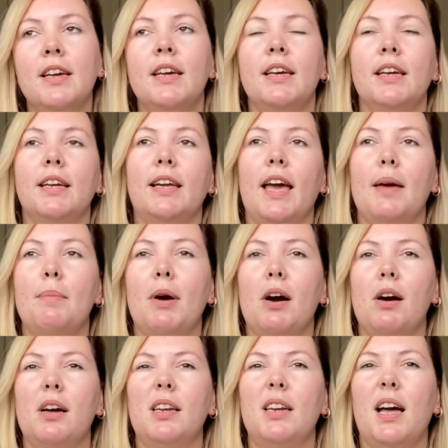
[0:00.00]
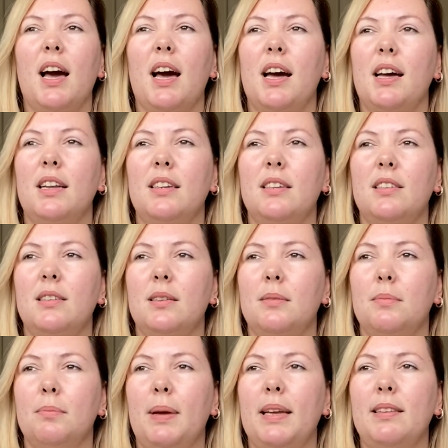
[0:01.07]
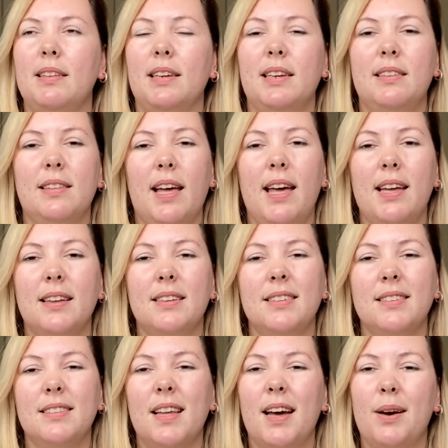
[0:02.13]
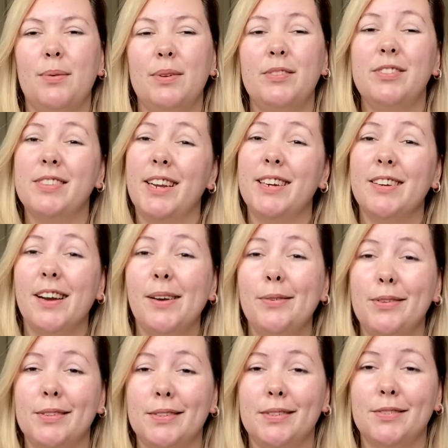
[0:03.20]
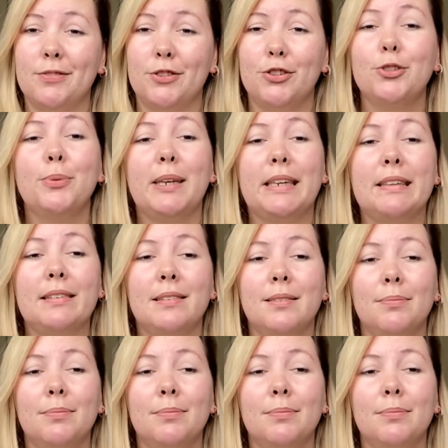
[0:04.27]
came on and basically said that we have to stay in our houses for 2 weeks.